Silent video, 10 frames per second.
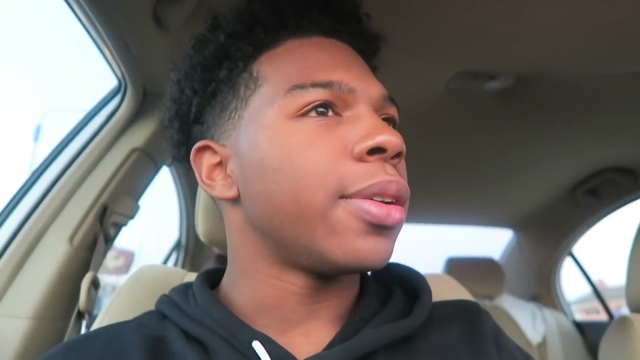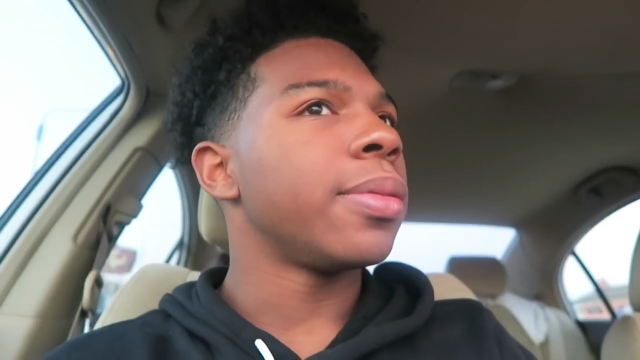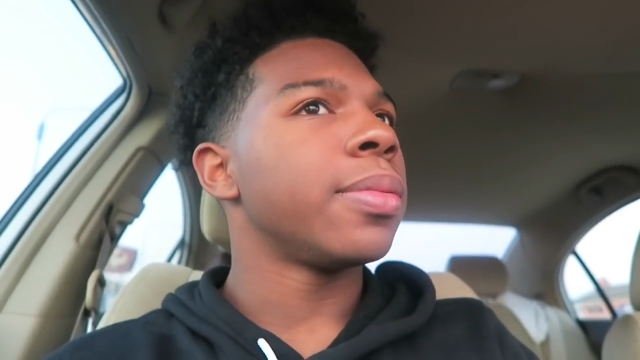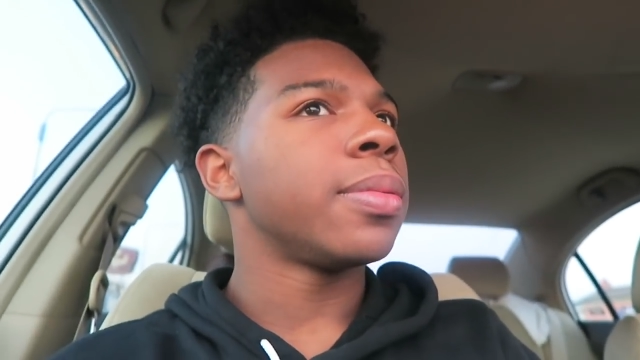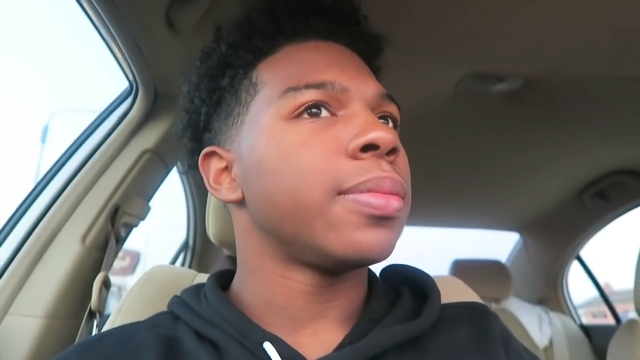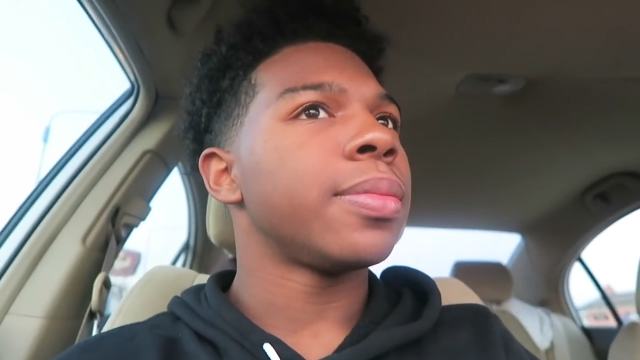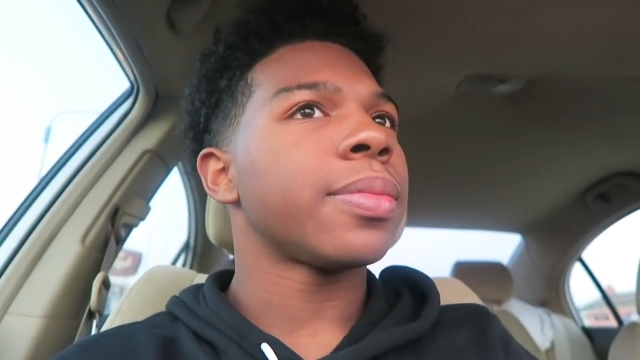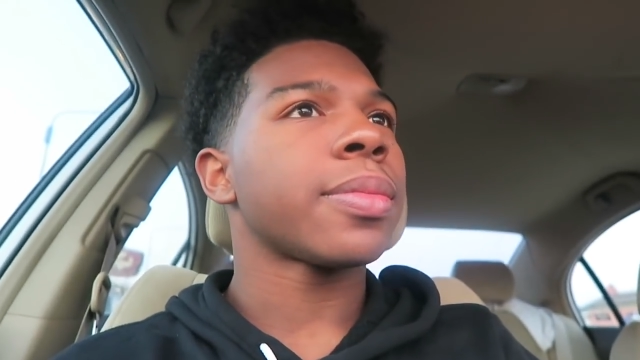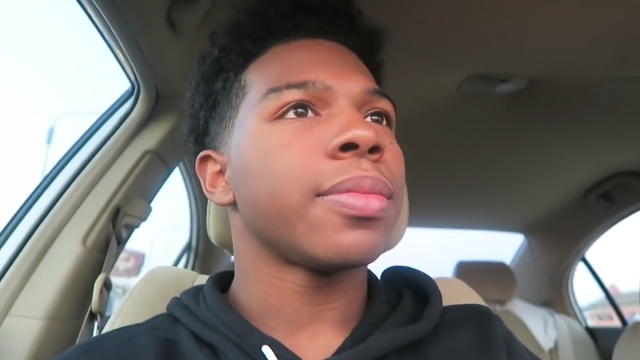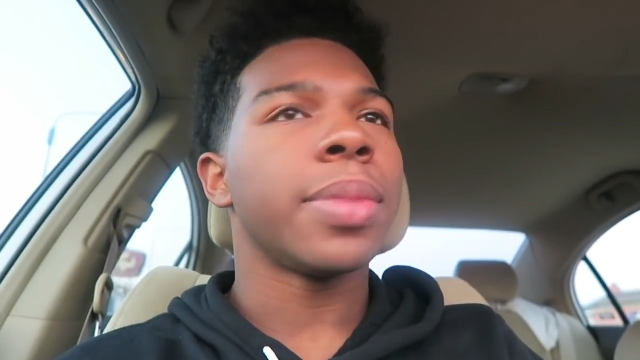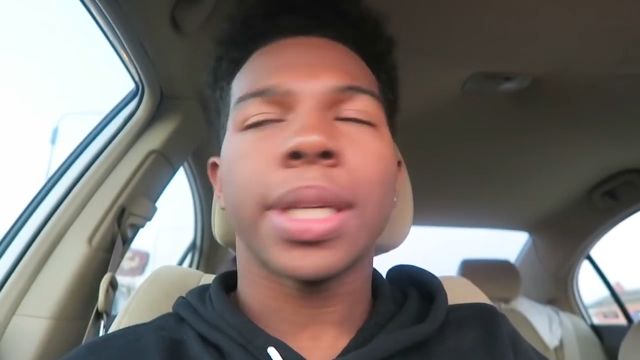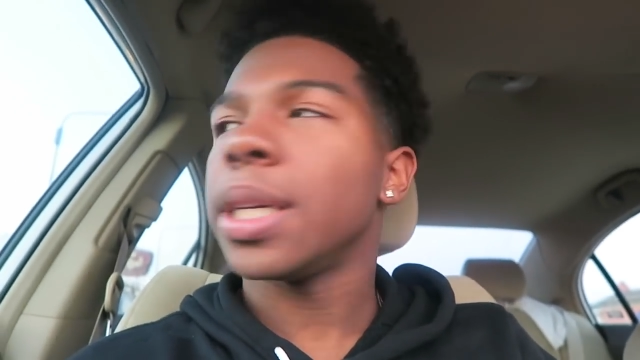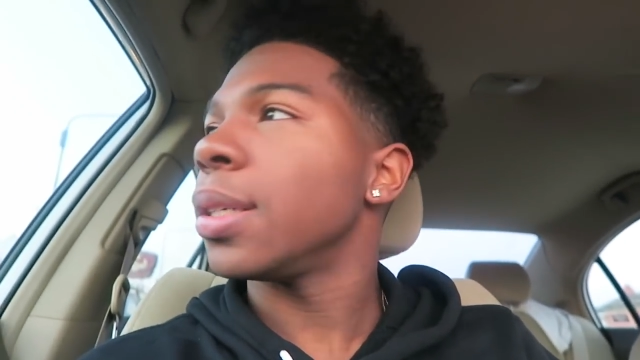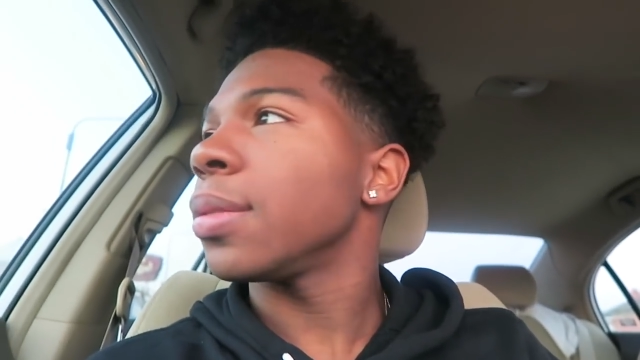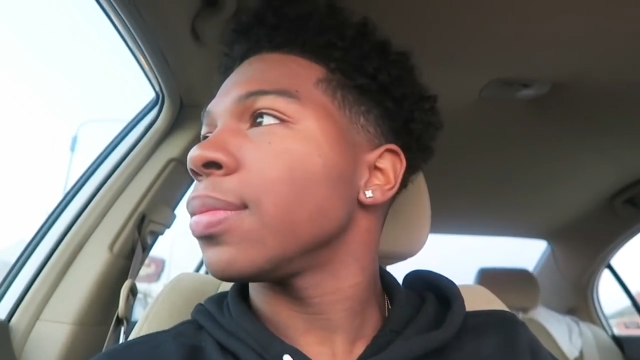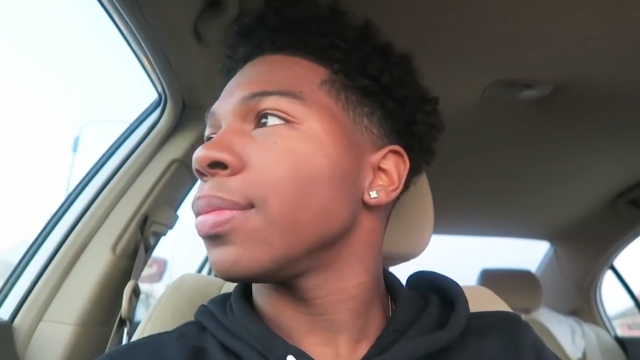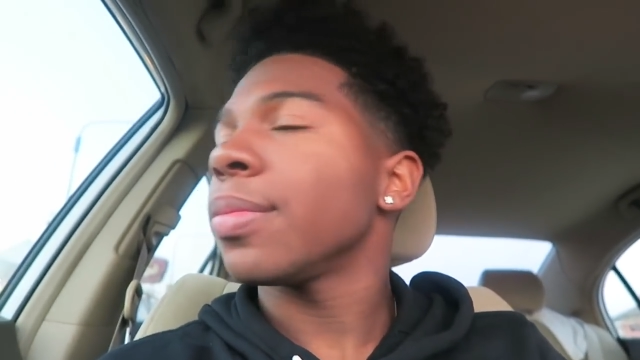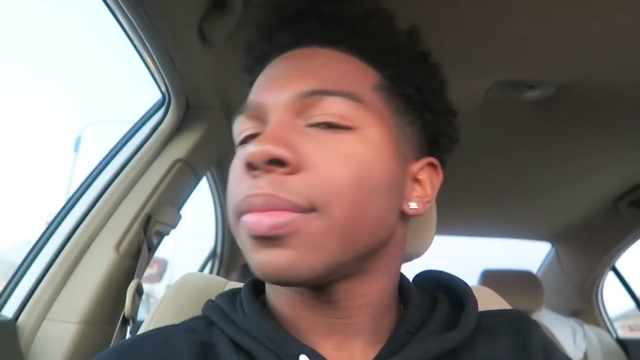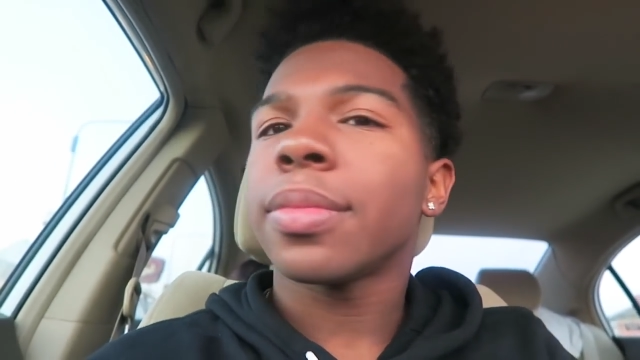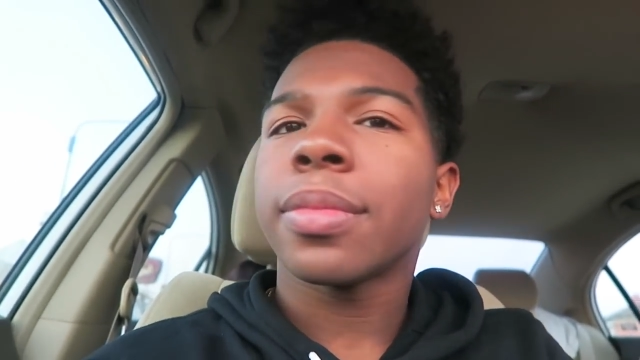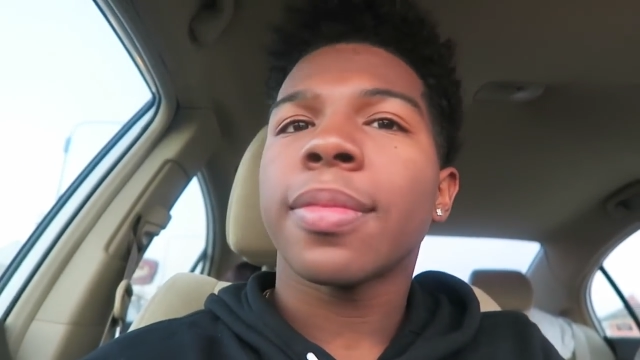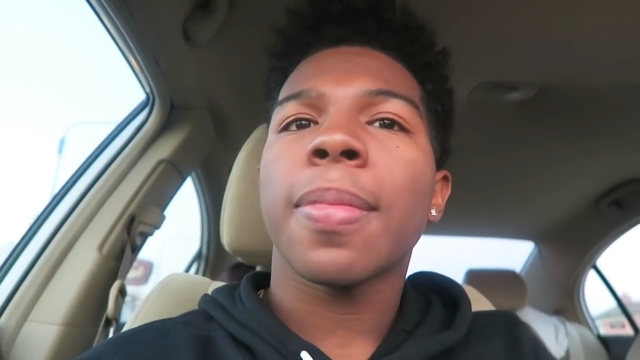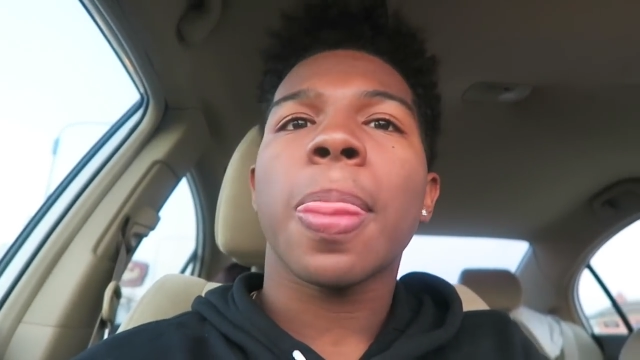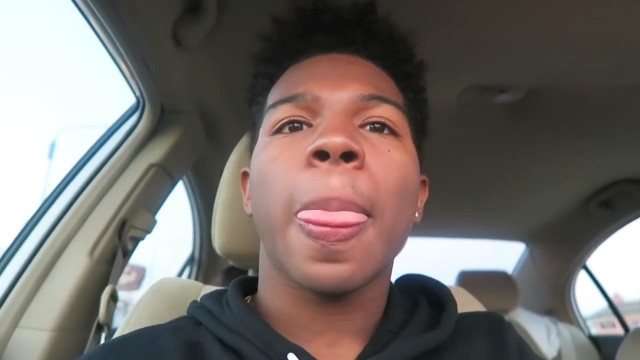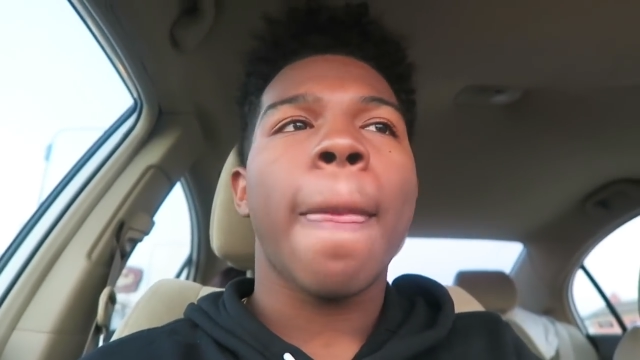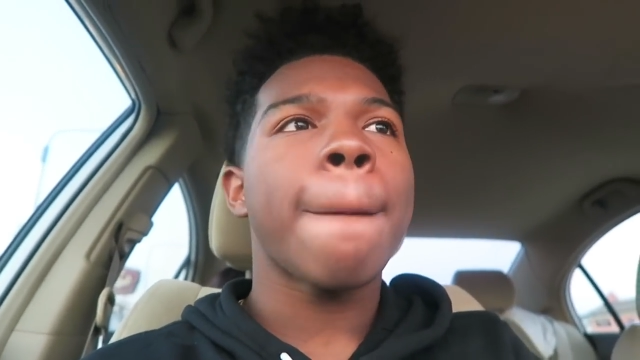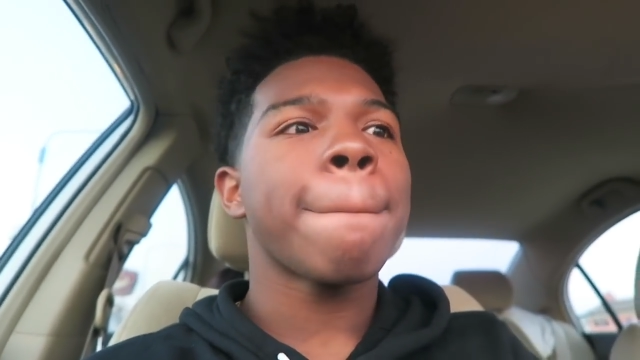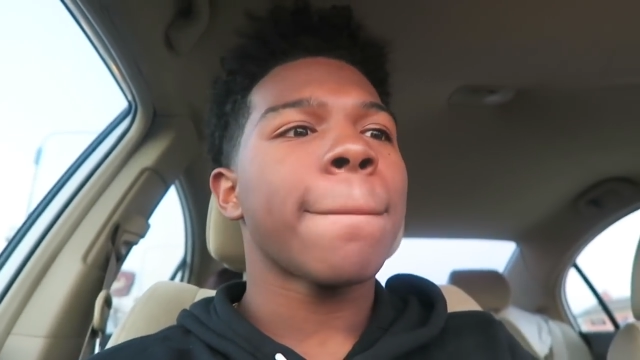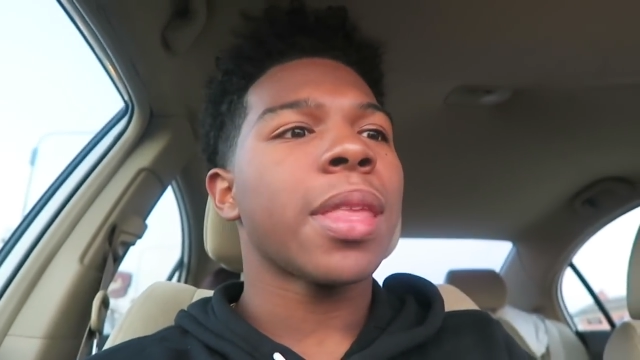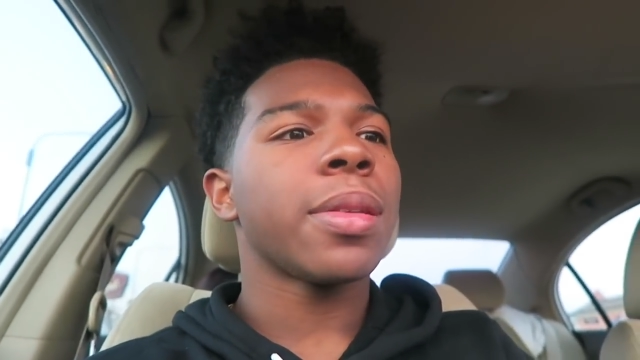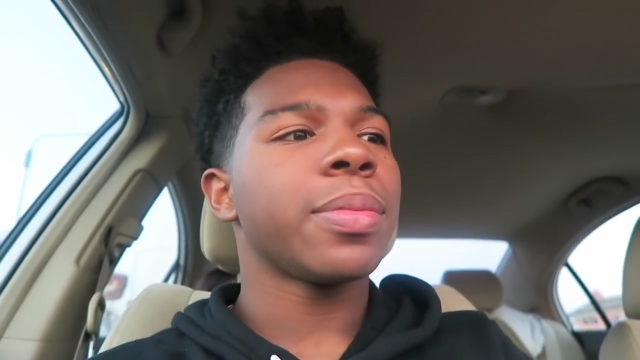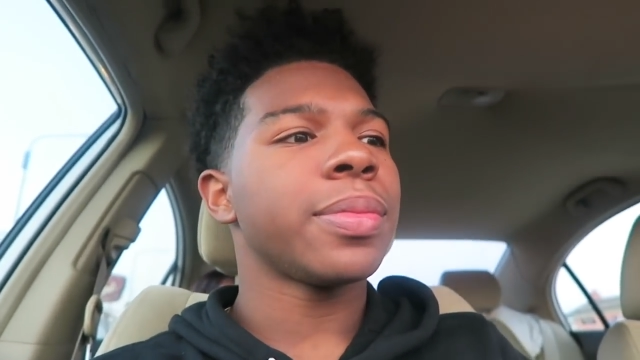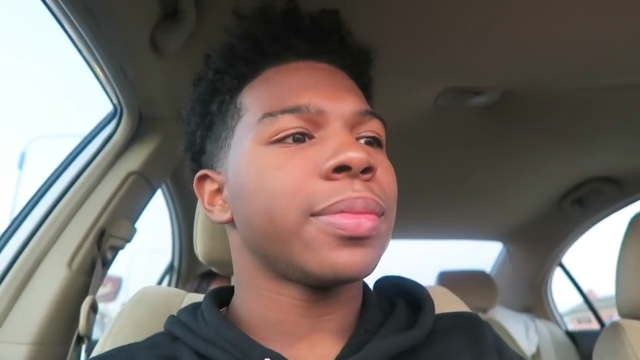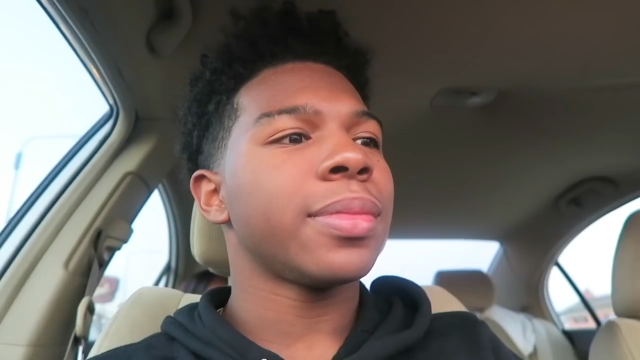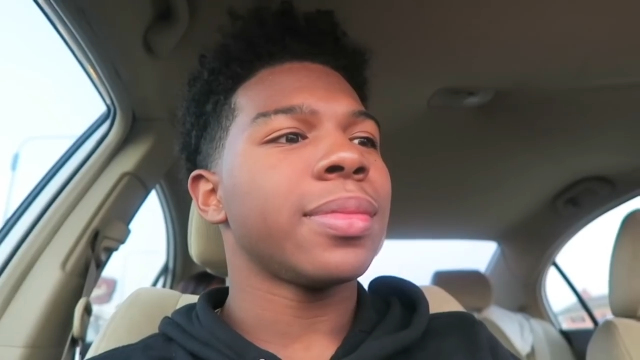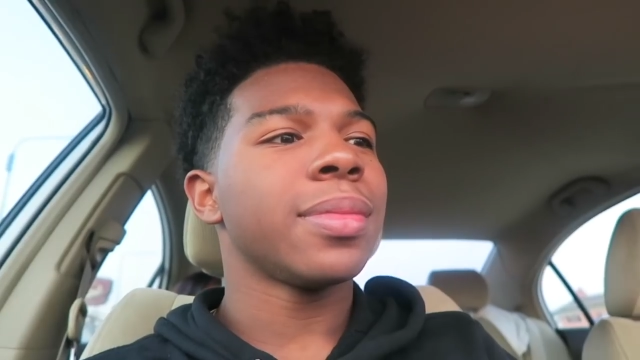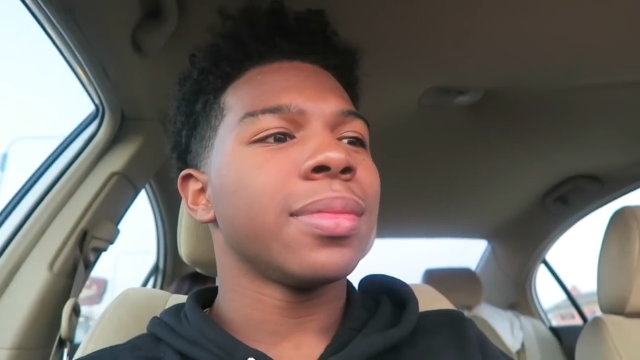He talked... He got talked to and he changed his ways.